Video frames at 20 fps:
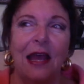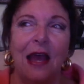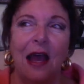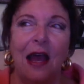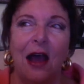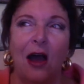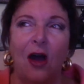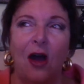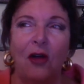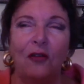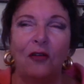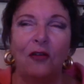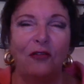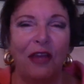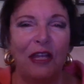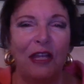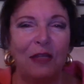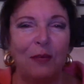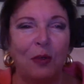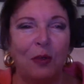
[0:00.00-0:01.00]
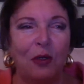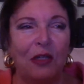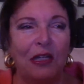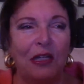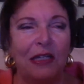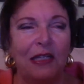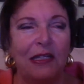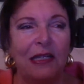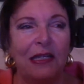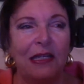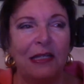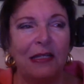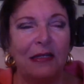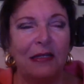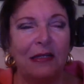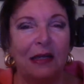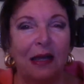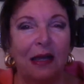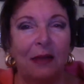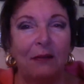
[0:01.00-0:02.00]
on Facebook and it
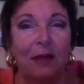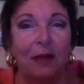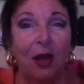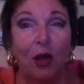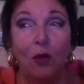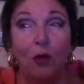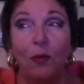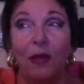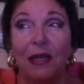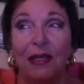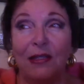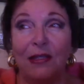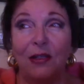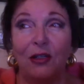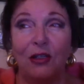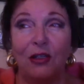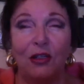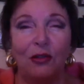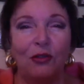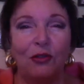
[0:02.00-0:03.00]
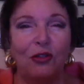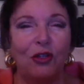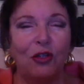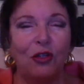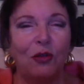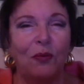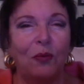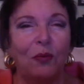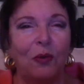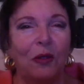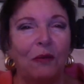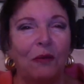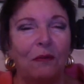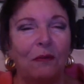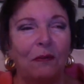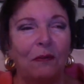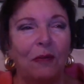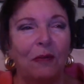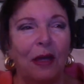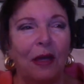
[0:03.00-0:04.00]
is, I'm hoping it's on YouTube, with
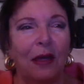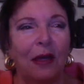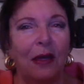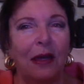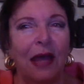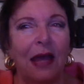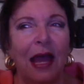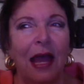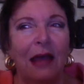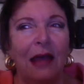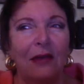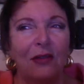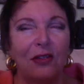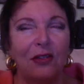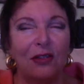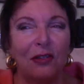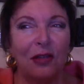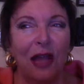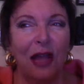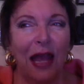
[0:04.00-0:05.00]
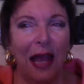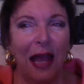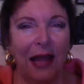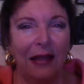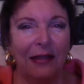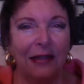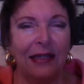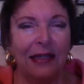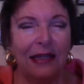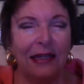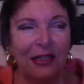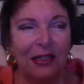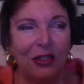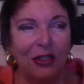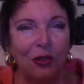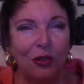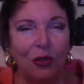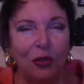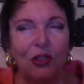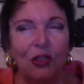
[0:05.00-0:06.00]
Al and his
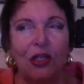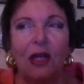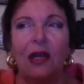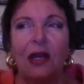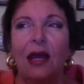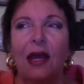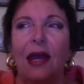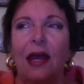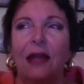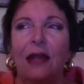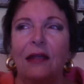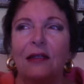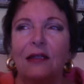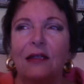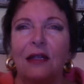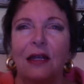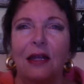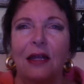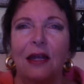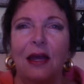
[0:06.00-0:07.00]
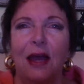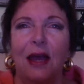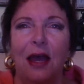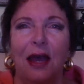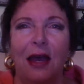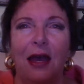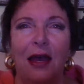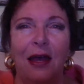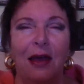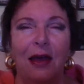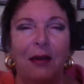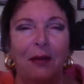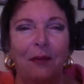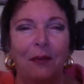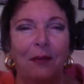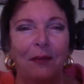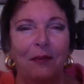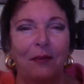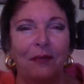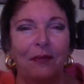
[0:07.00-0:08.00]
daughter and
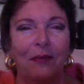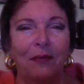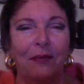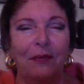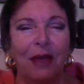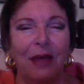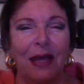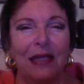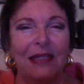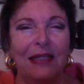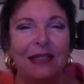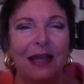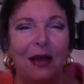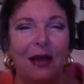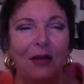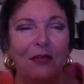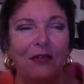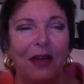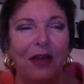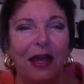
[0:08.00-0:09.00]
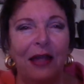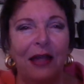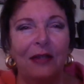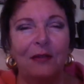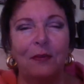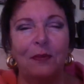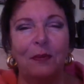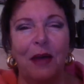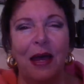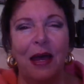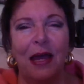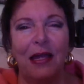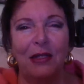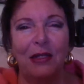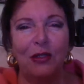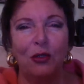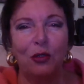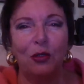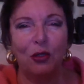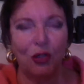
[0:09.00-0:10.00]
myself and my
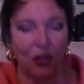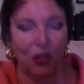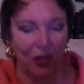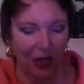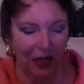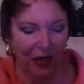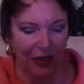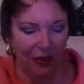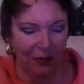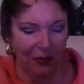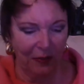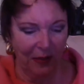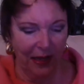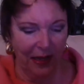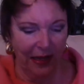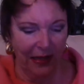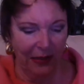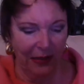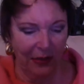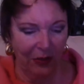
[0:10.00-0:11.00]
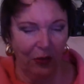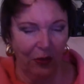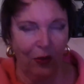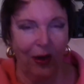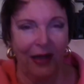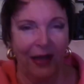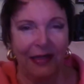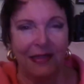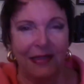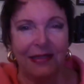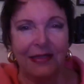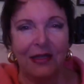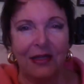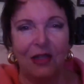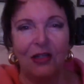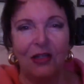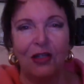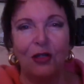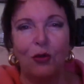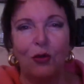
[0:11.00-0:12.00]
daughter and my
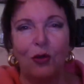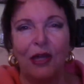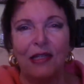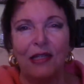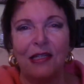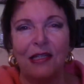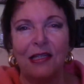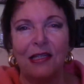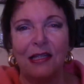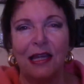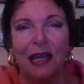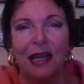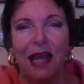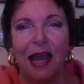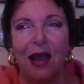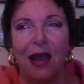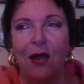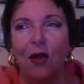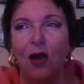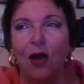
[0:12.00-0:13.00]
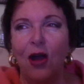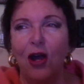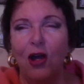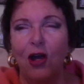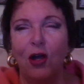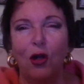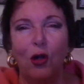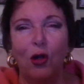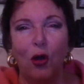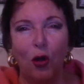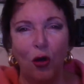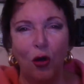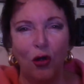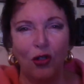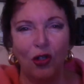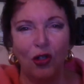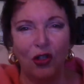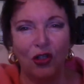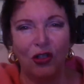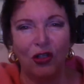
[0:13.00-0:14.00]
grandson. You'll get to see how
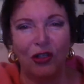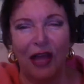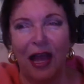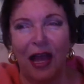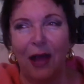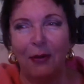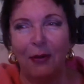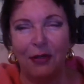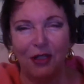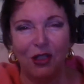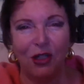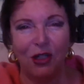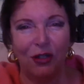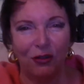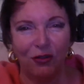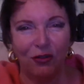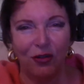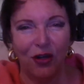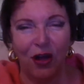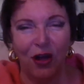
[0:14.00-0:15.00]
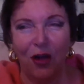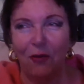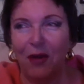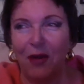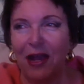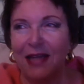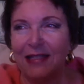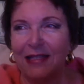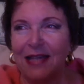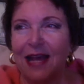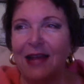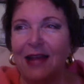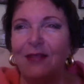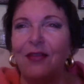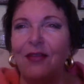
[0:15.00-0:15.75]
gorgeous our children are, right, Al?